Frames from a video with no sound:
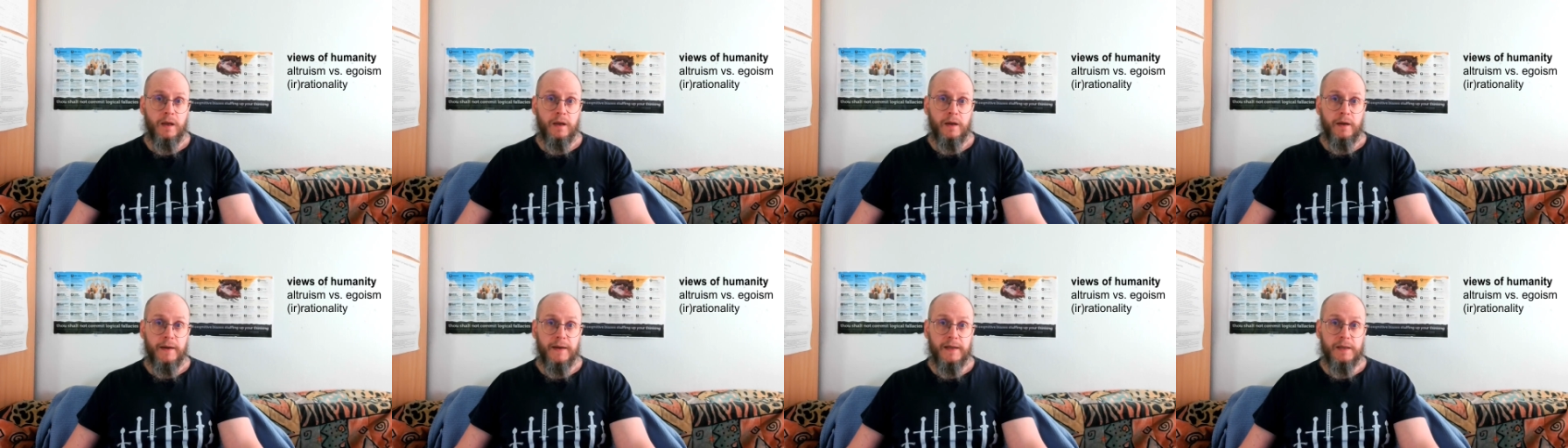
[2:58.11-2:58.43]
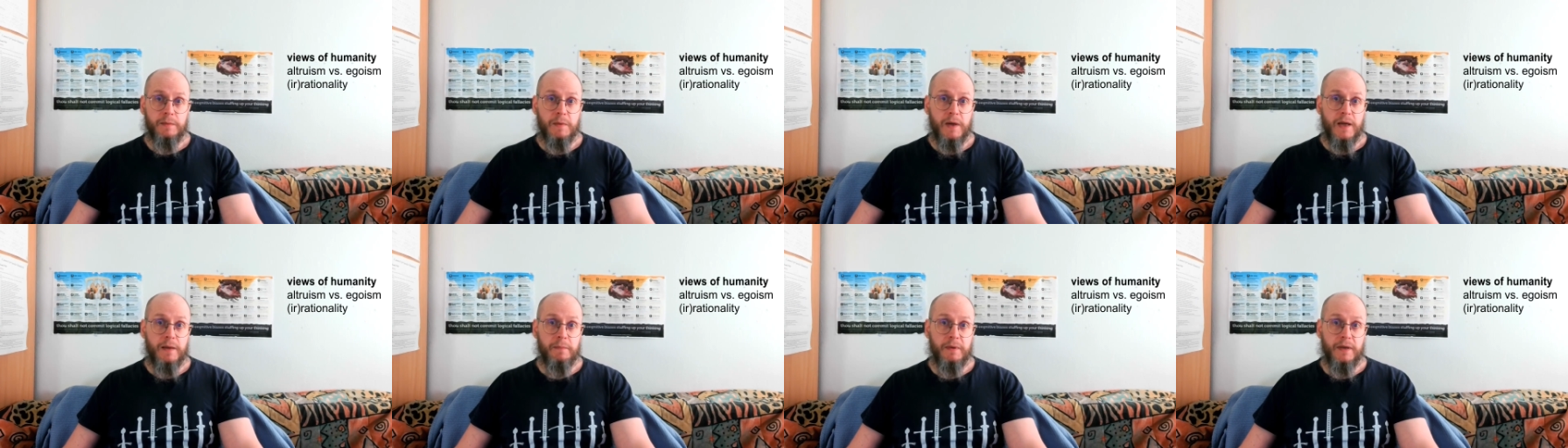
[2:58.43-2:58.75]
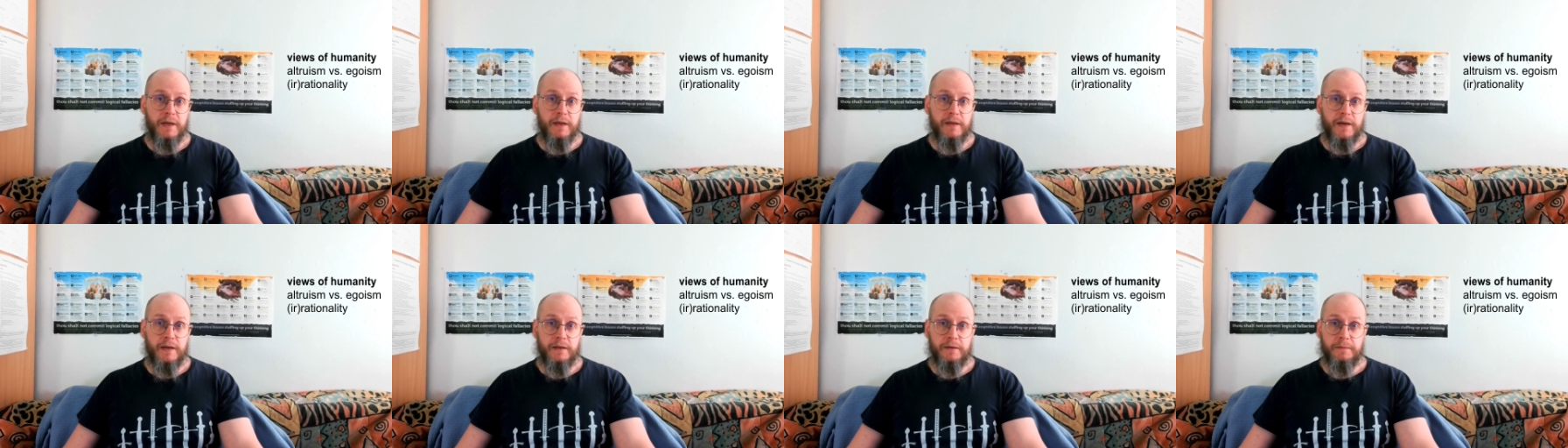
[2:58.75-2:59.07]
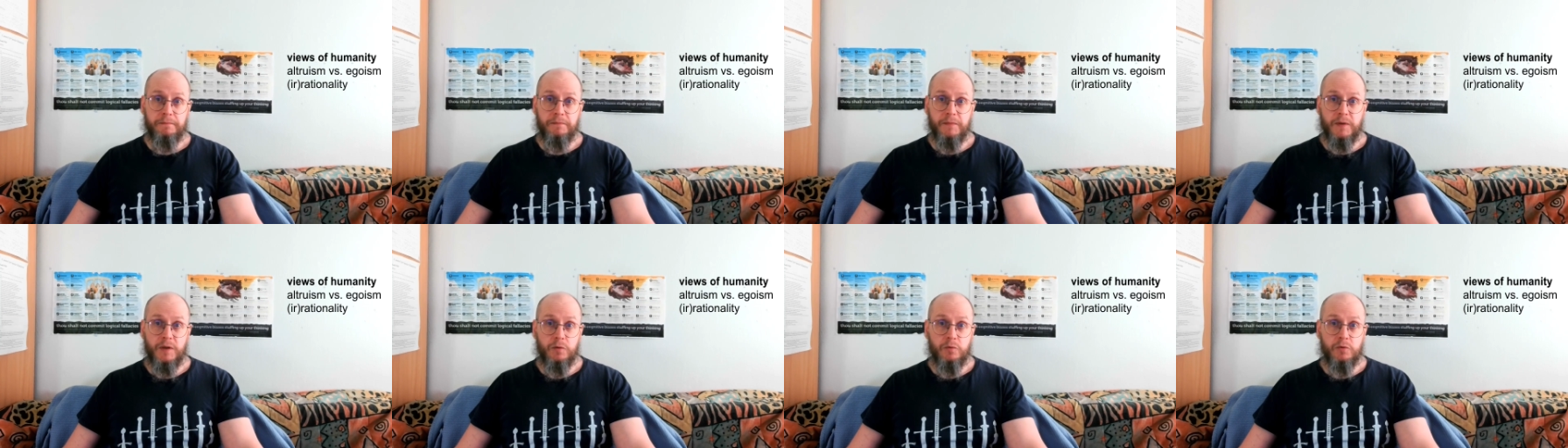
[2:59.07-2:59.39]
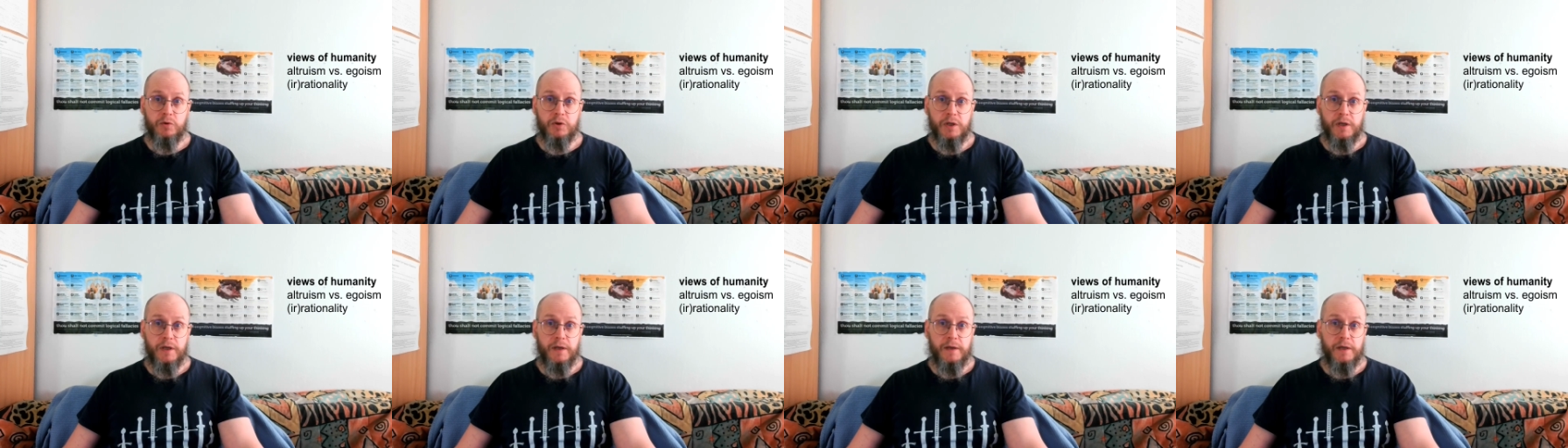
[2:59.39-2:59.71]
It may be that you
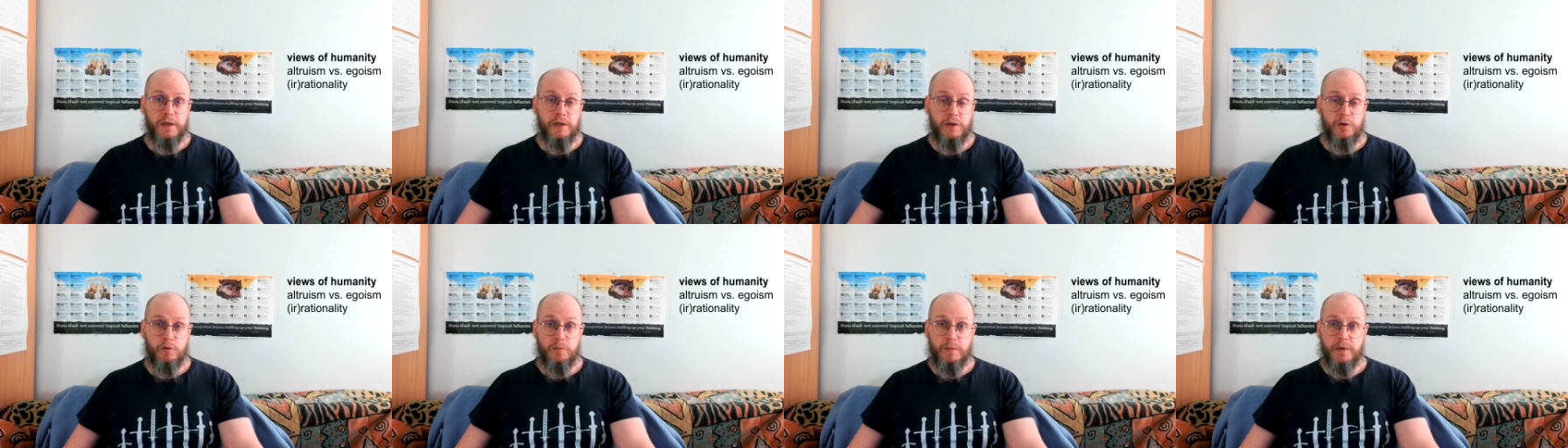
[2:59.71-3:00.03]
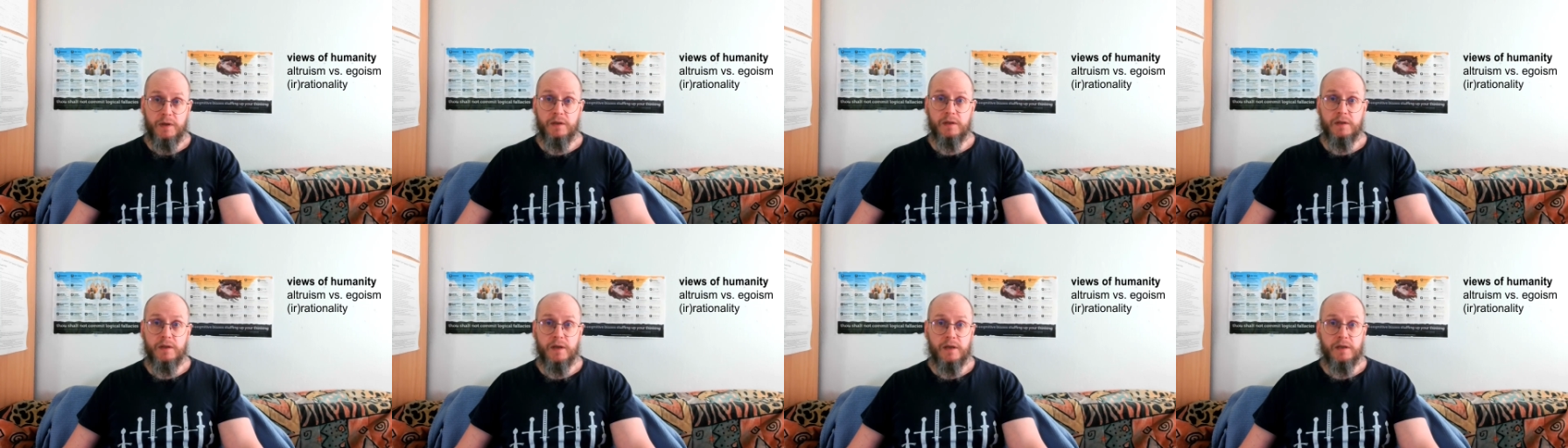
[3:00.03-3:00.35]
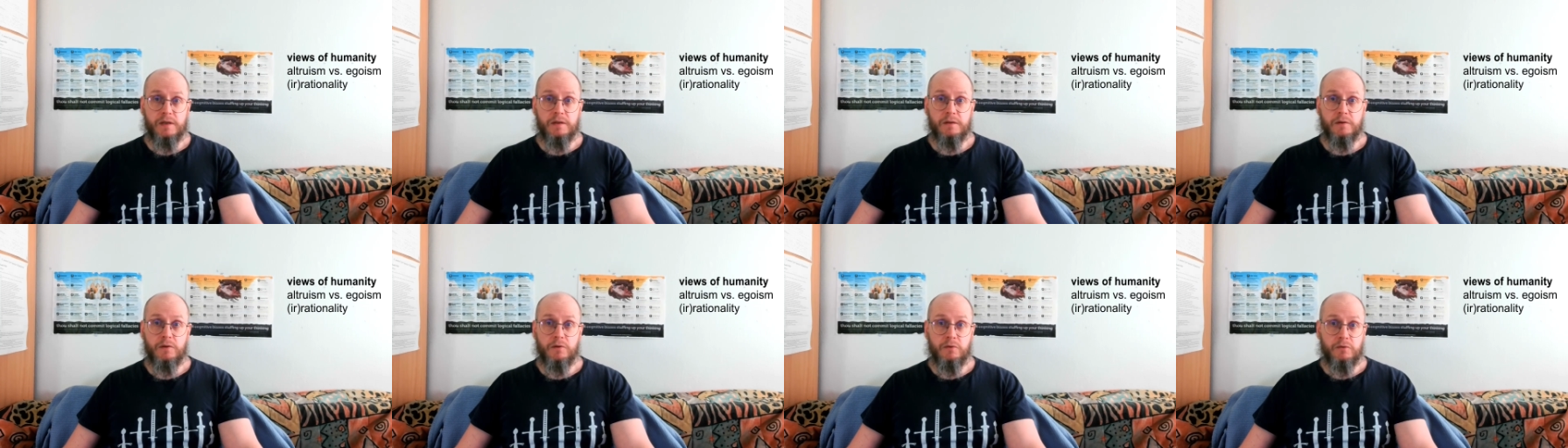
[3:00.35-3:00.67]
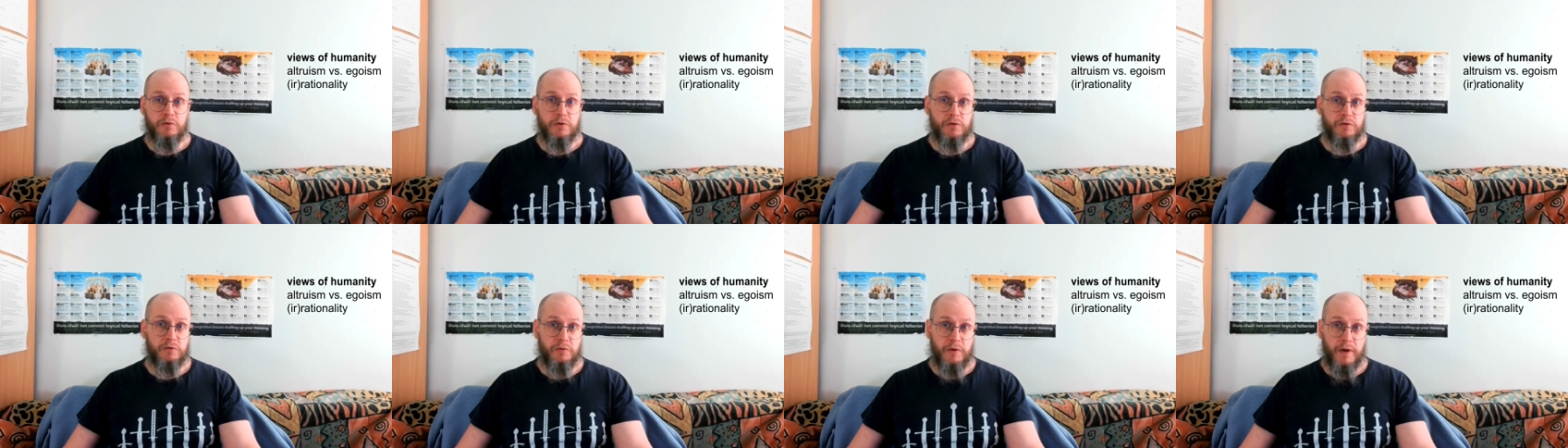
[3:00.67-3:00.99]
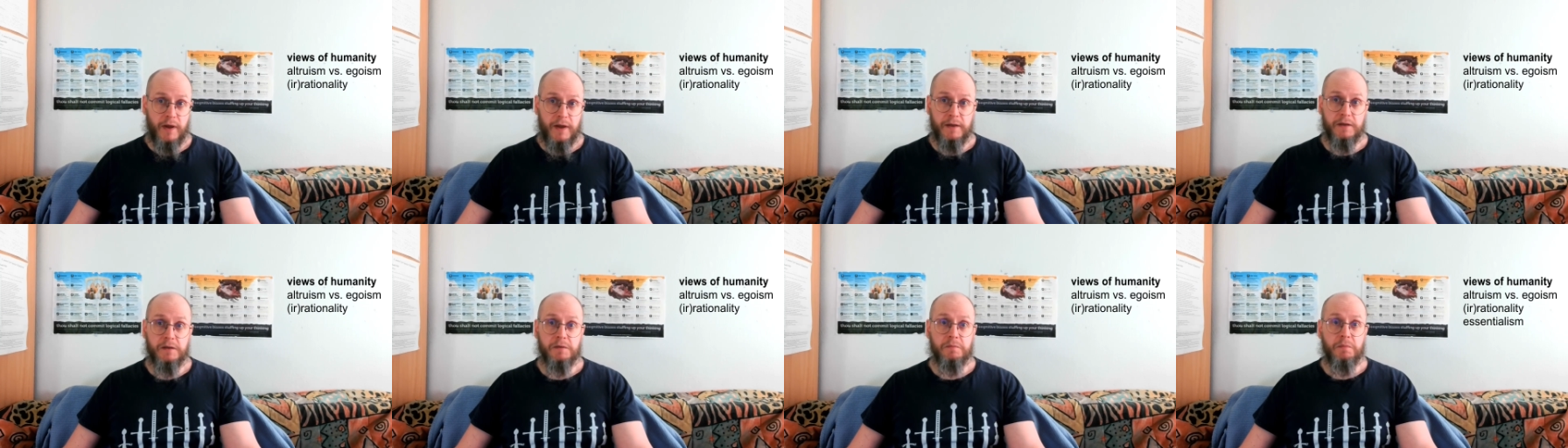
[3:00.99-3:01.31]
see humans as
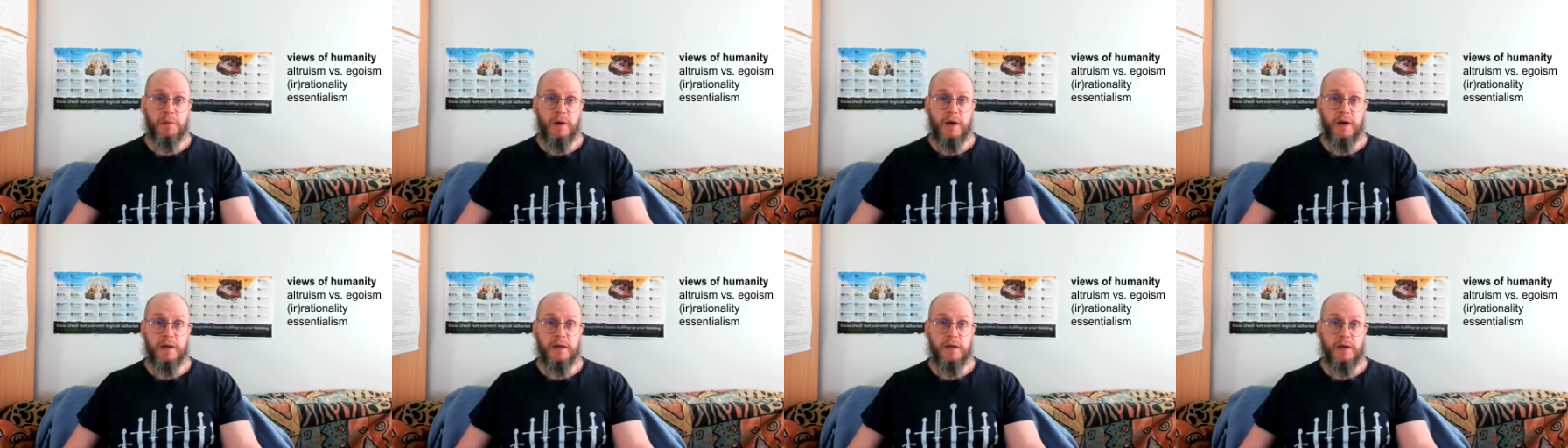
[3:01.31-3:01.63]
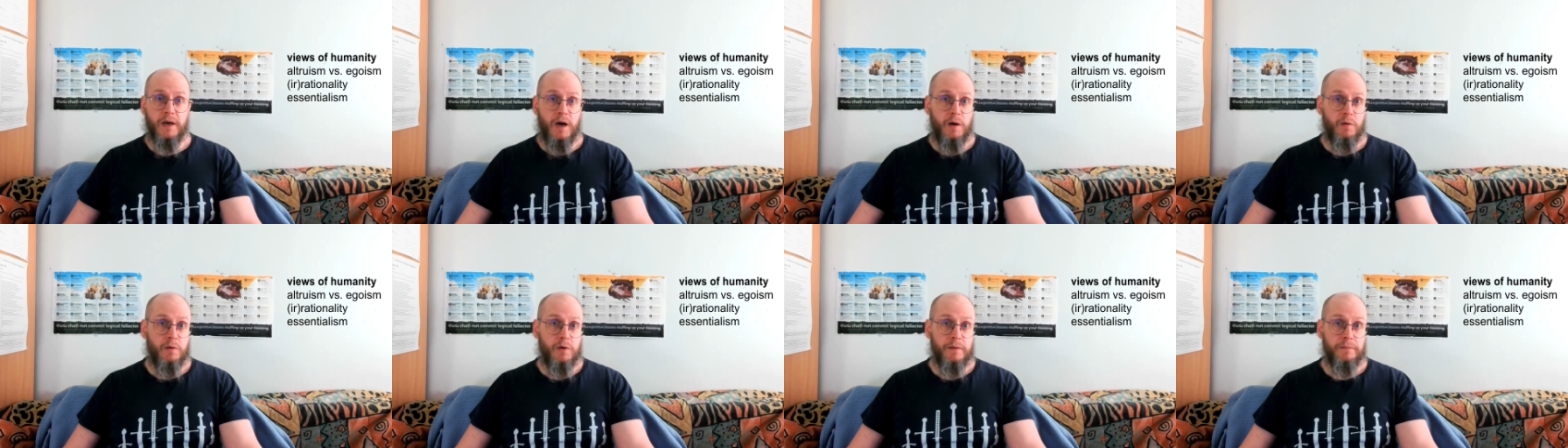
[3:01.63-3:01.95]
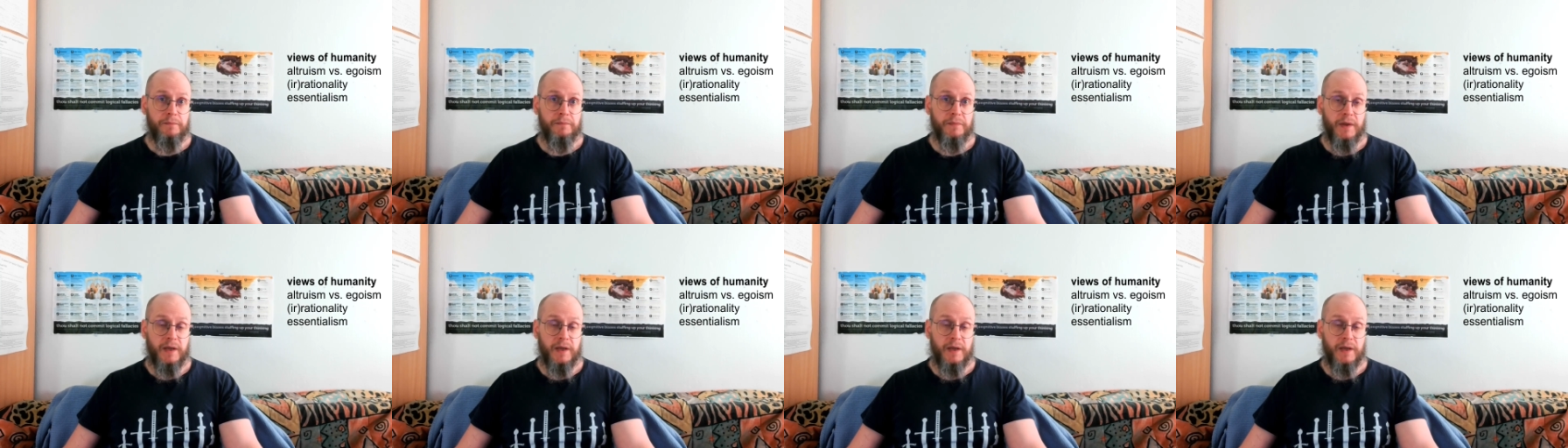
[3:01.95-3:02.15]
constrained by our